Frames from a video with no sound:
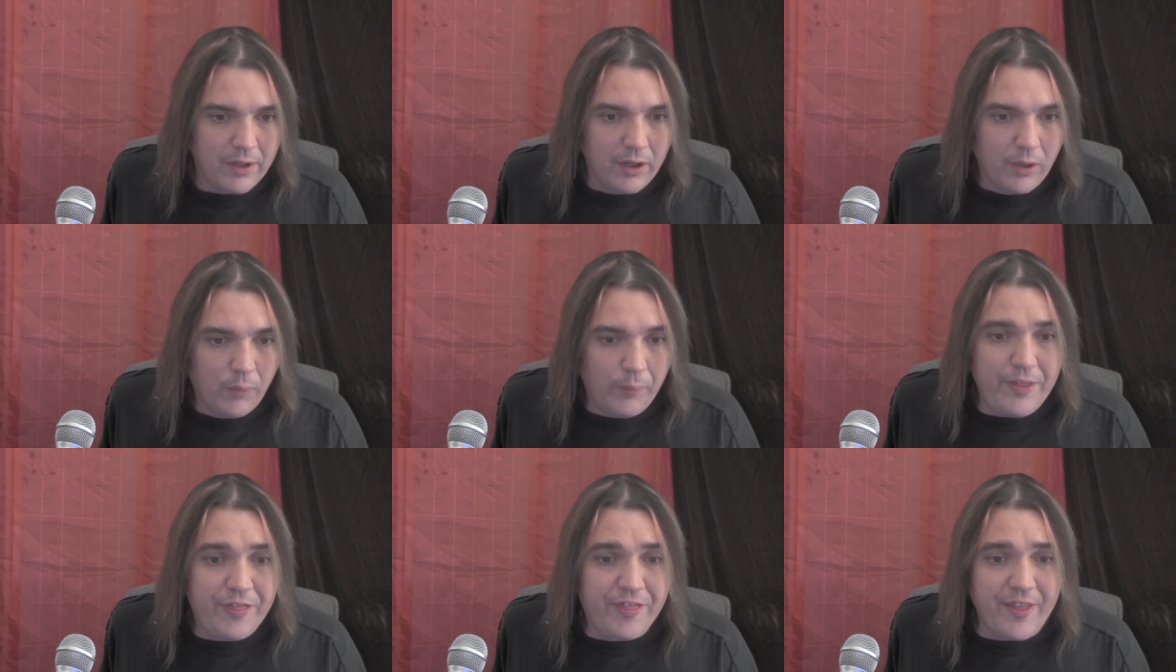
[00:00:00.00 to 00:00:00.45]

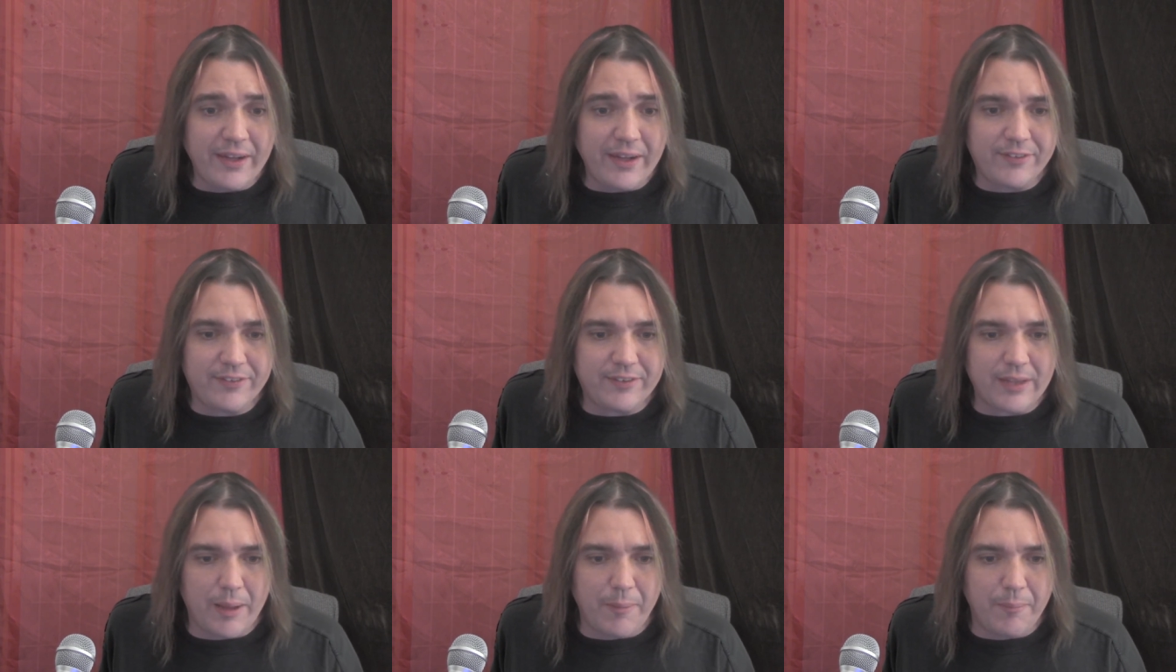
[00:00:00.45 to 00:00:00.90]
We think
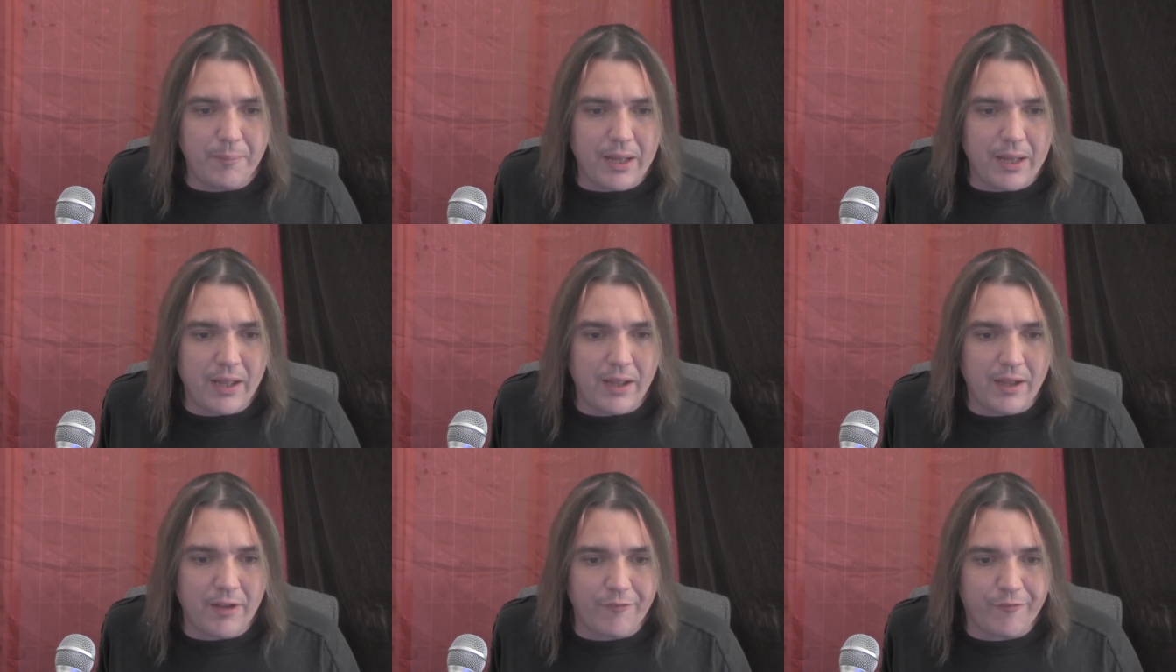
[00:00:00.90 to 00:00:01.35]
some
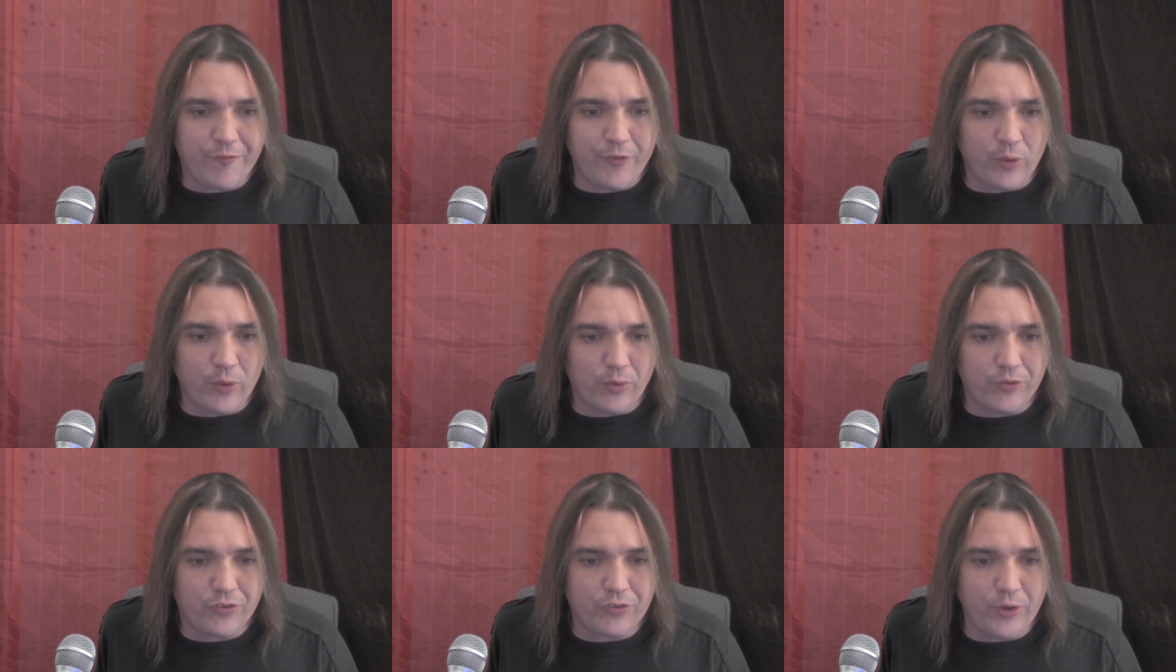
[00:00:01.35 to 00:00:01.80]

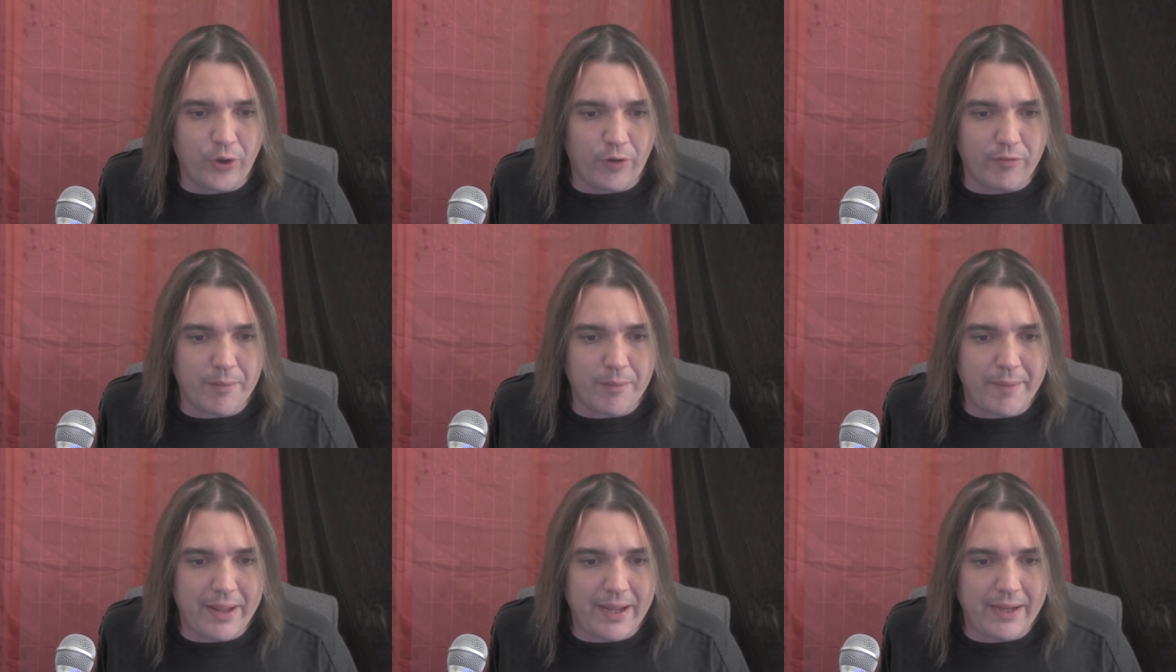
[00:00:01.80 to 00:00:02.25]
fuel still
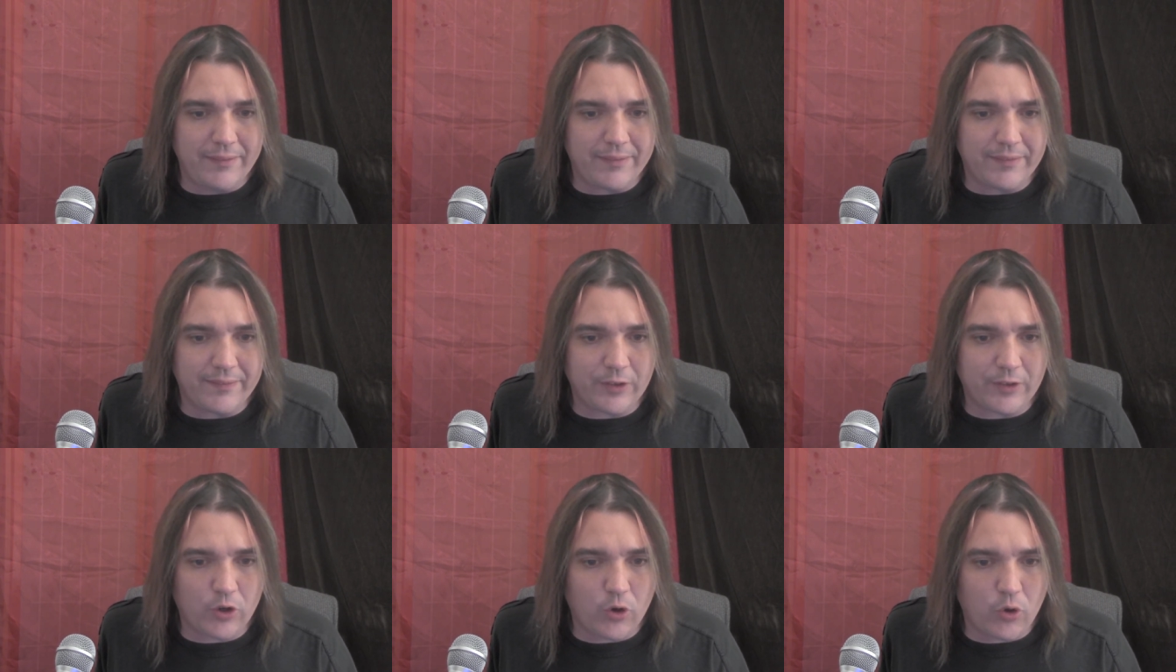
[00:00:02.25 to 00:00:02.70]
remains
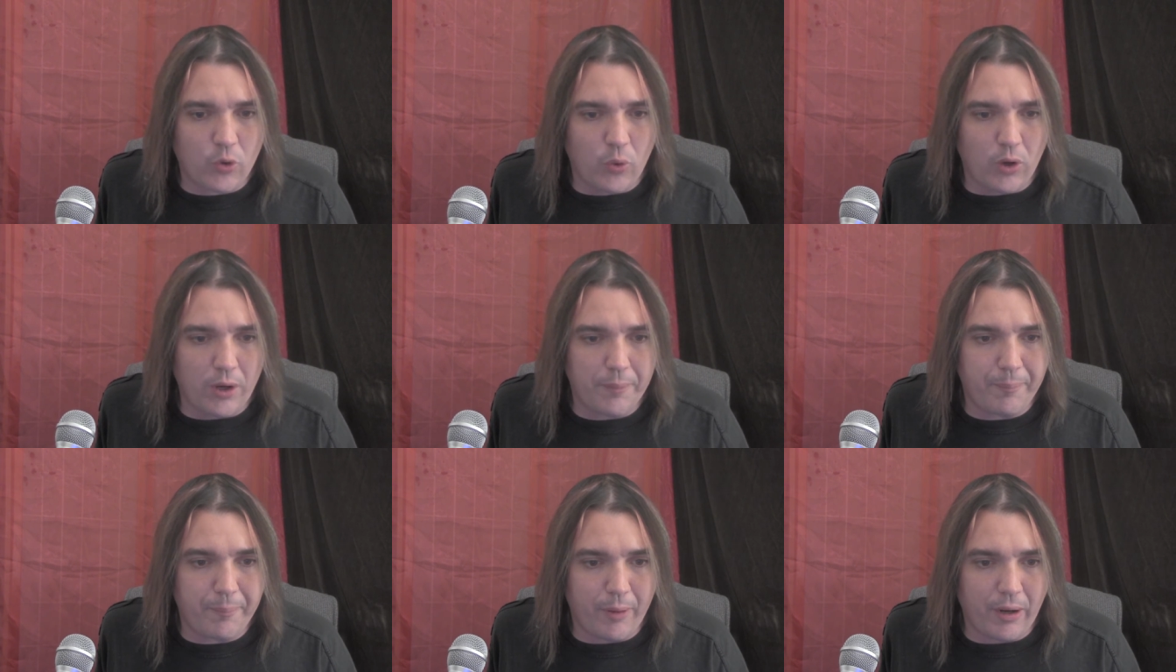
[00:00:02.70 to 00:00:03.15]
at the
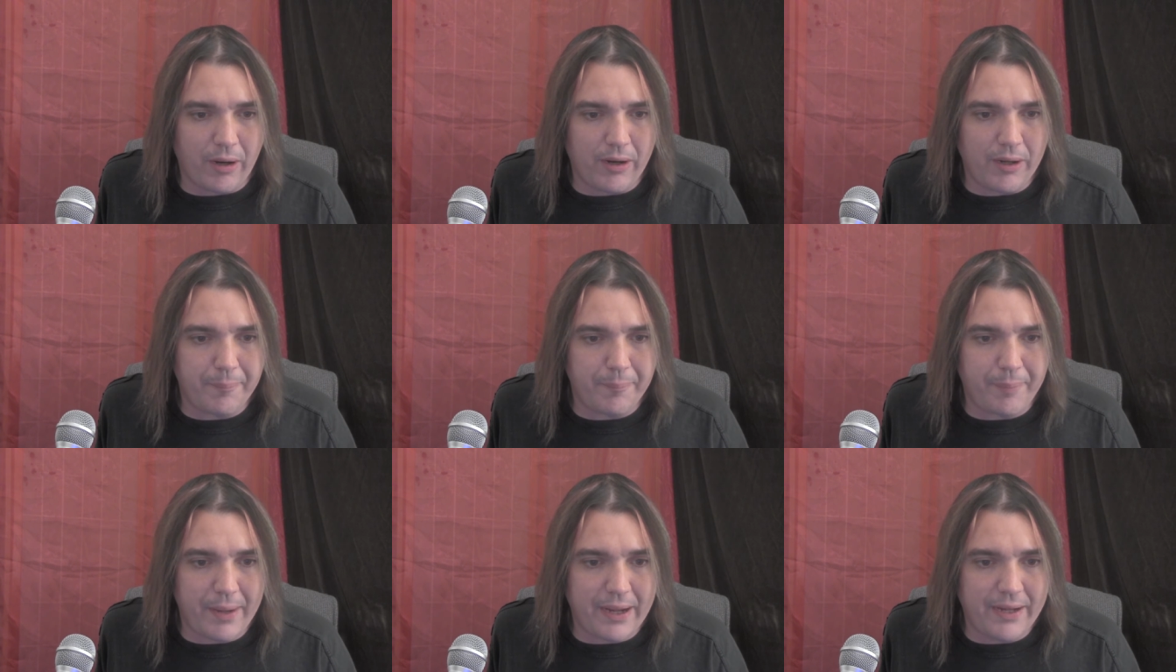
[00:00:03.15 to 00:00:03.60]
core
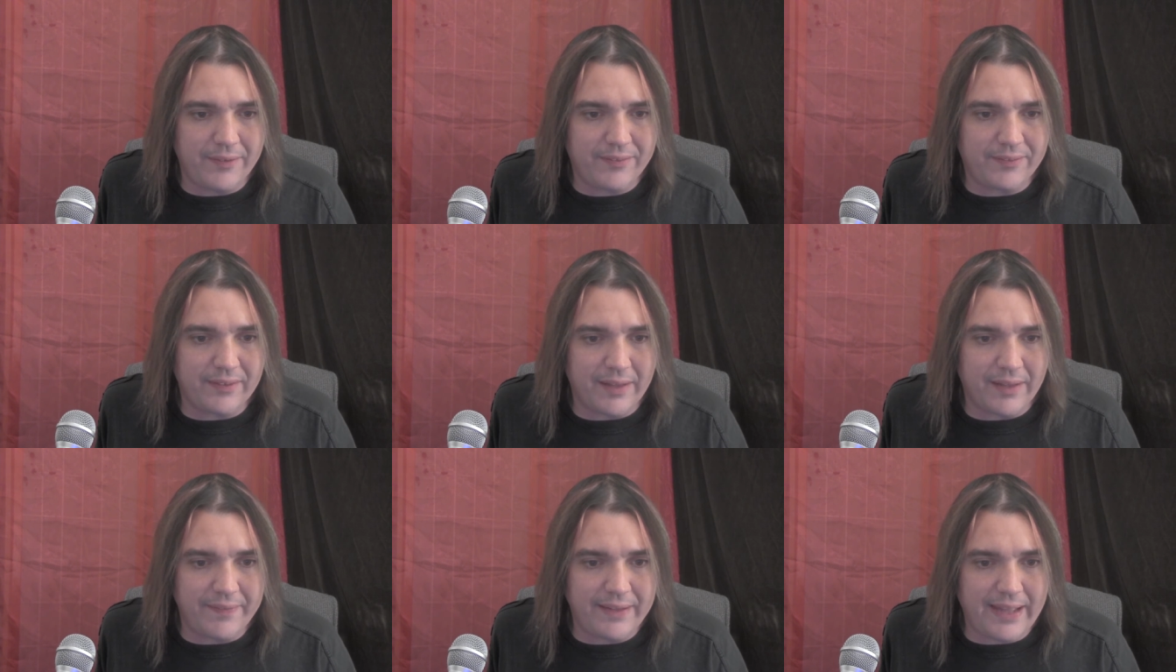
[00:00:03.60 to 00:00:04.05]
part based
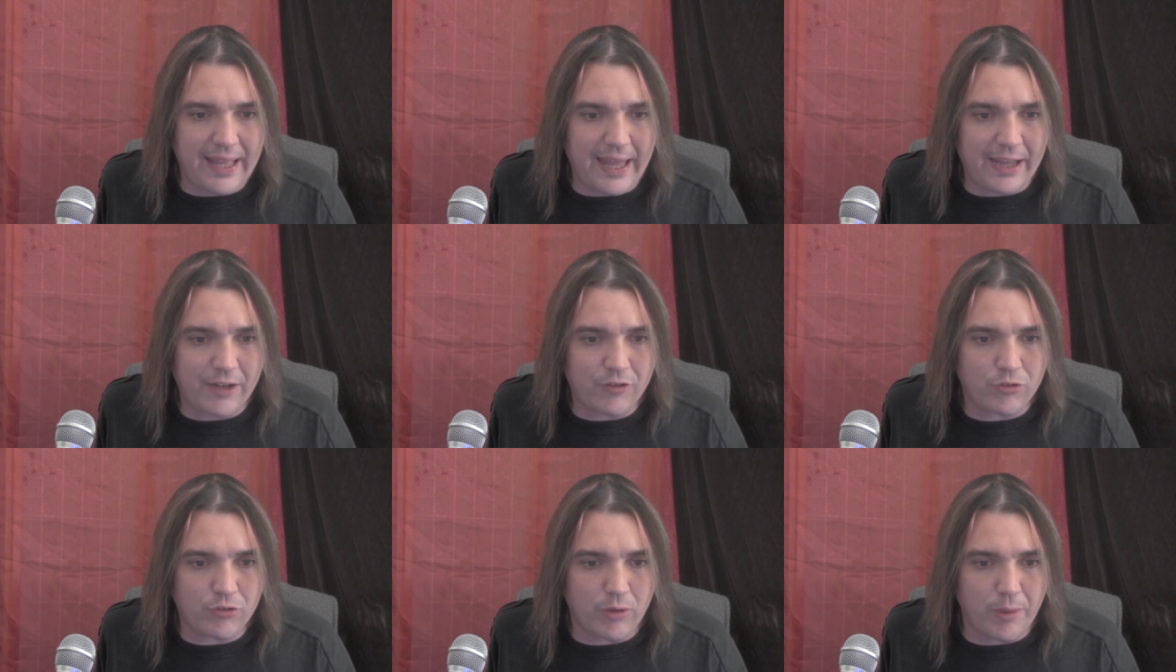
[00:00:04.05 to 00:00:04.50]
on the
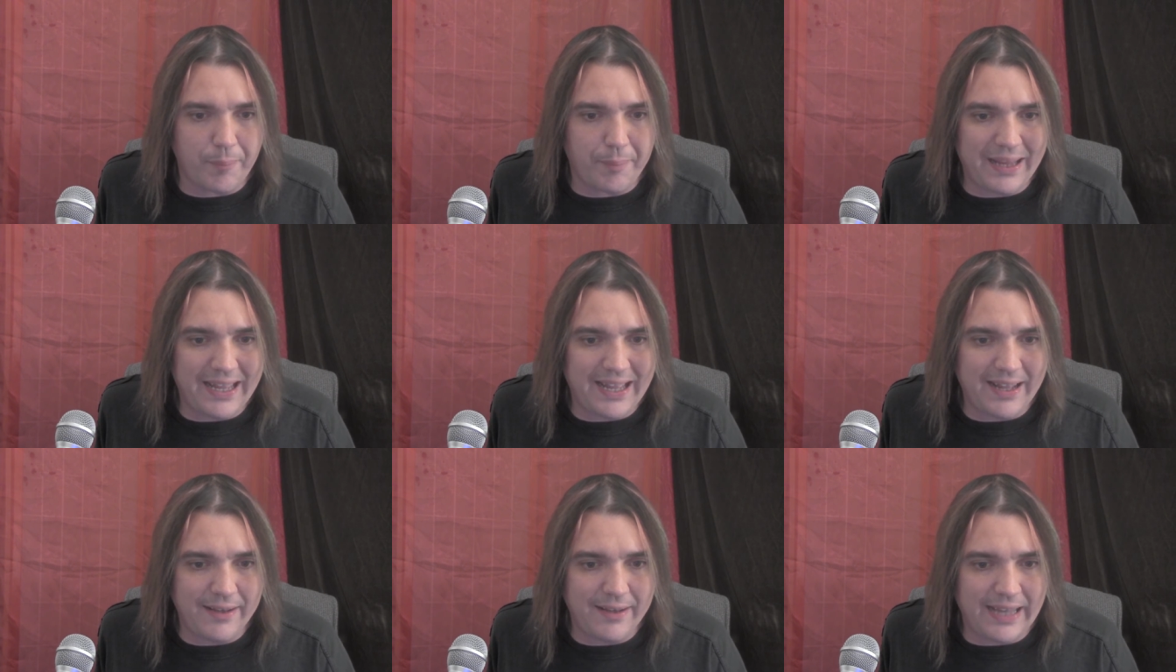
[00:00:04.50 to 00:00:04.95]
actual
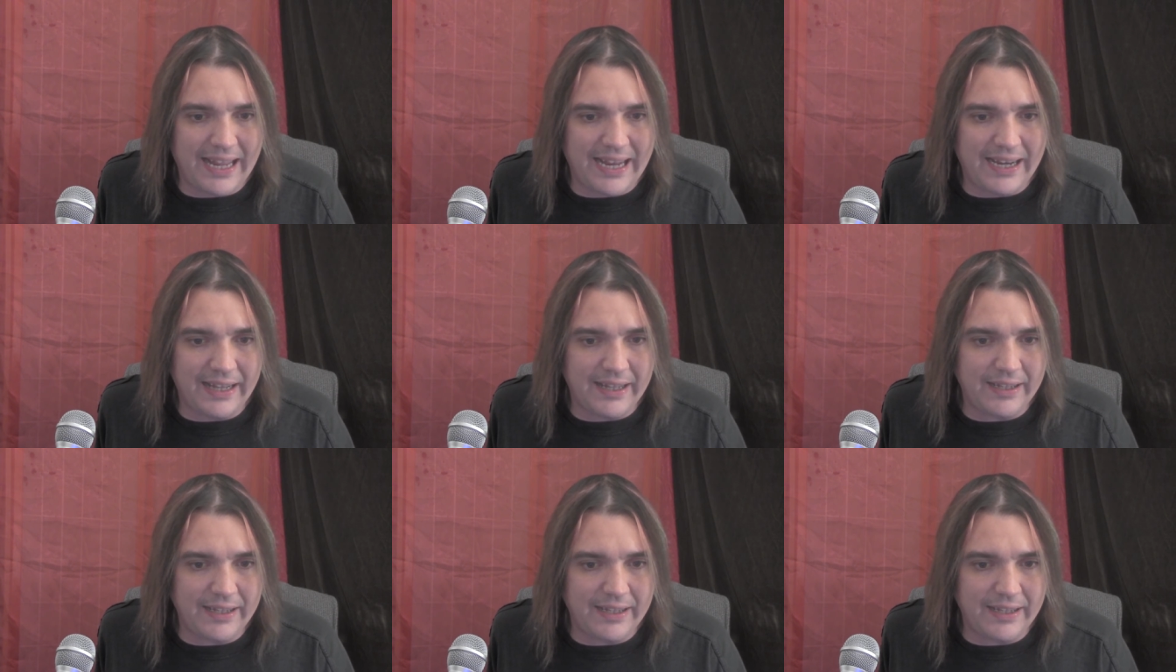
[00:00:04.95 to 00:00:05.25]
plant data,